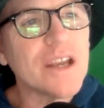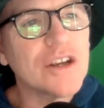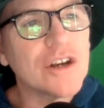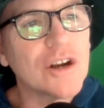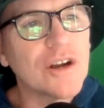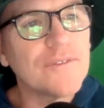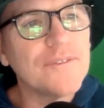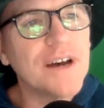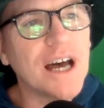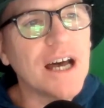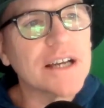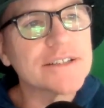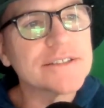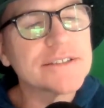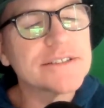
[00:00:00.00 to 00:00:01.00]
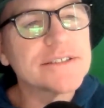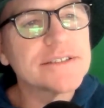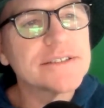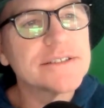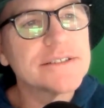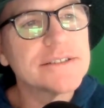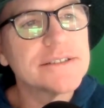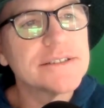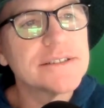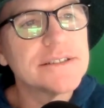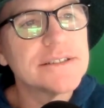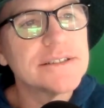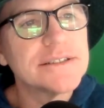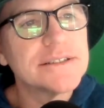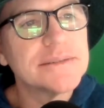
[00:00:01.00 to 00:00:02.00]
Kirk Fox.
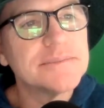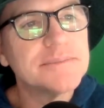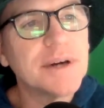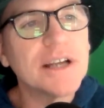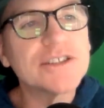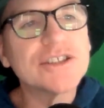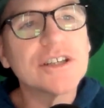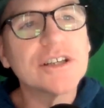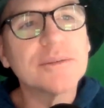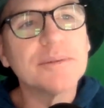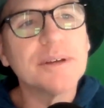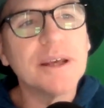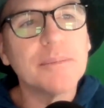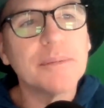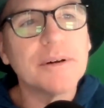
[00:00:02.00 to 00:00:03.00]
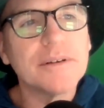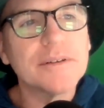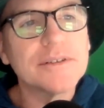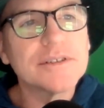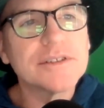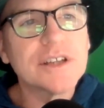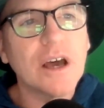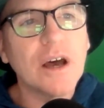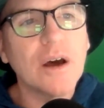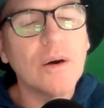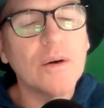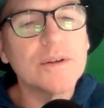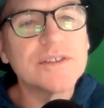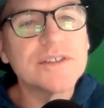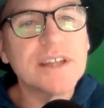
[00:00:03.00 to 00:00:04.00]
Bunch of good people.
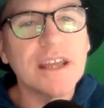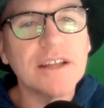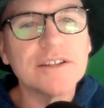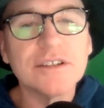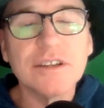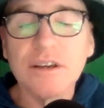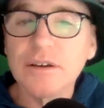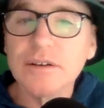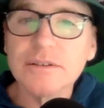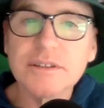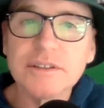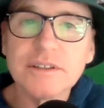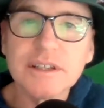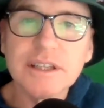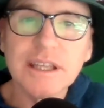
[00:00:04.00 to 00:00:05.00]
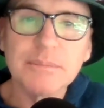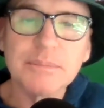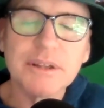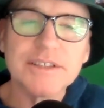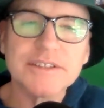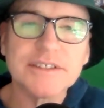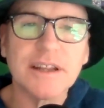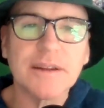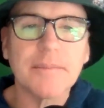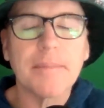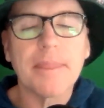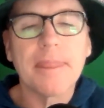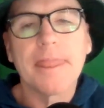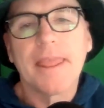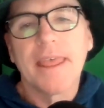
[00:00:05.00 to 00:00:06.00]
So stay tuned. Keep listening.
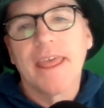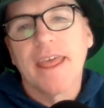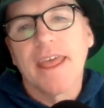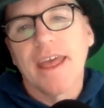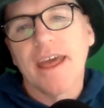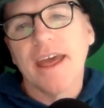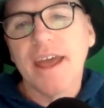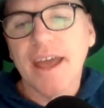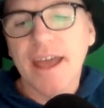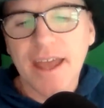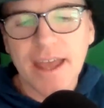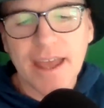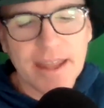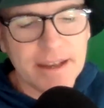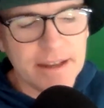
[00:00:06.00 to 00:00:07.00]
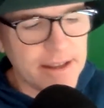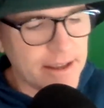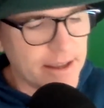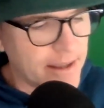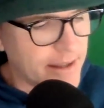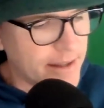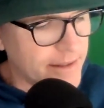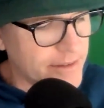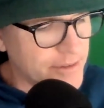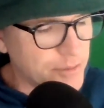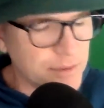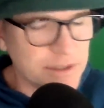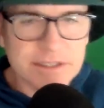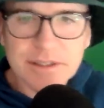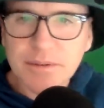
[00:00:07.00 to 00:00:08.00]
And
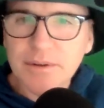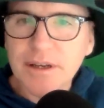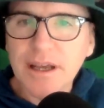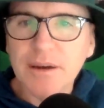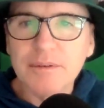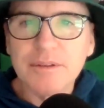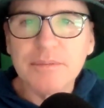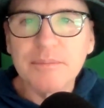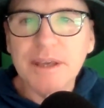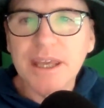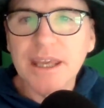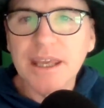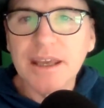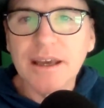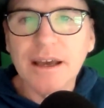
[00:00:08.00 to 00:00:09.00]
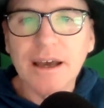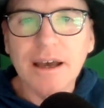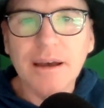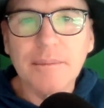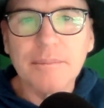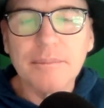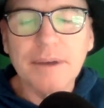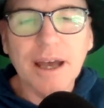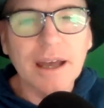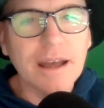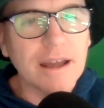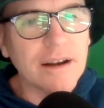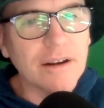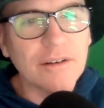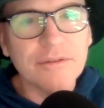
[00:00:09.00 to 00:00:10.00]
what's going on with me? I
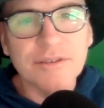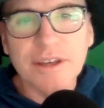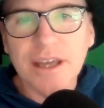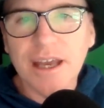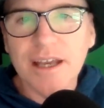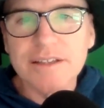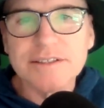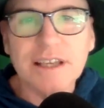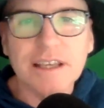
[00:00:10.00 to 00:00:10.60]
don't know if you guys,